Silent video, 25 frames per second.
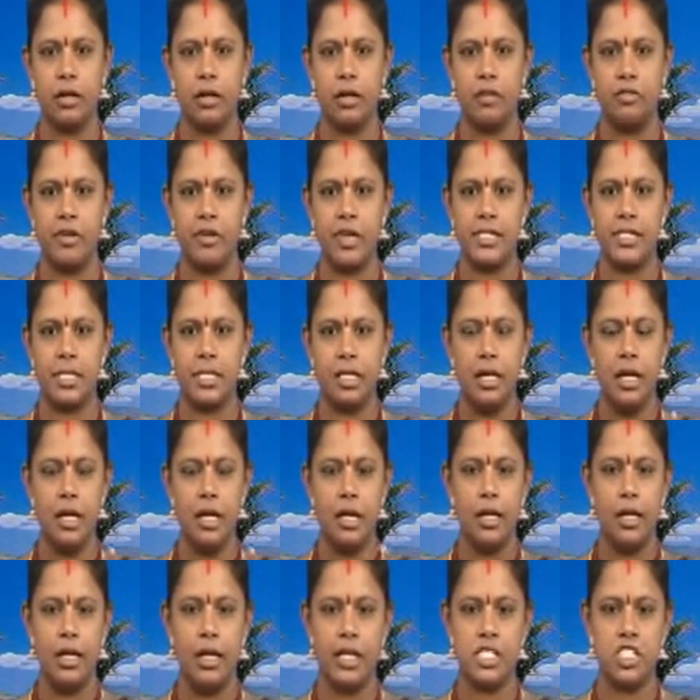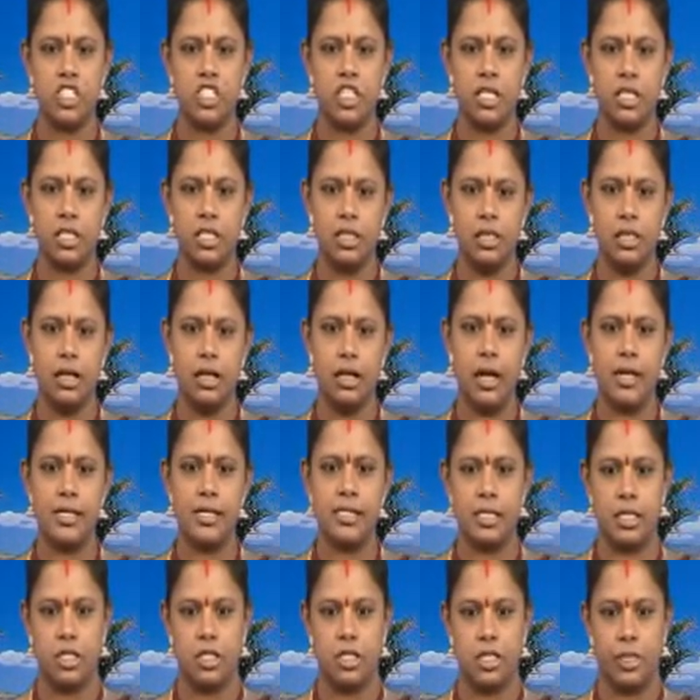reviser, illustrator,
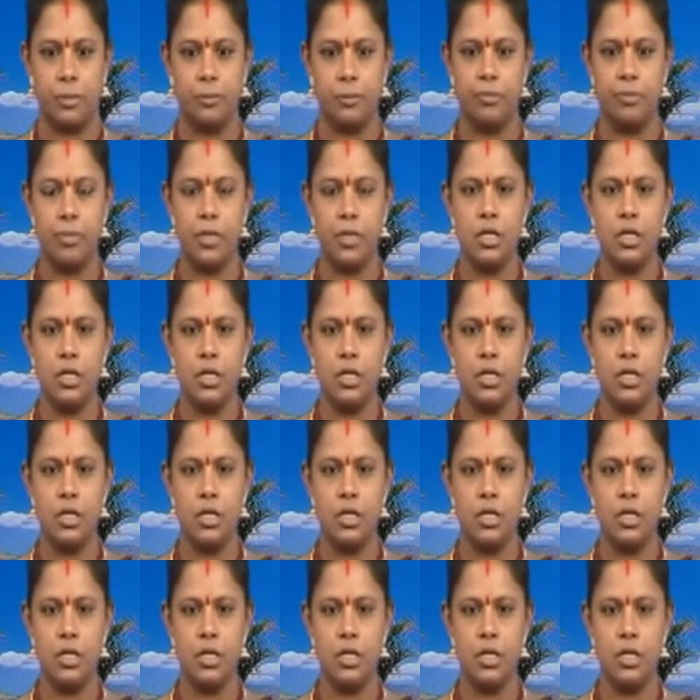etc.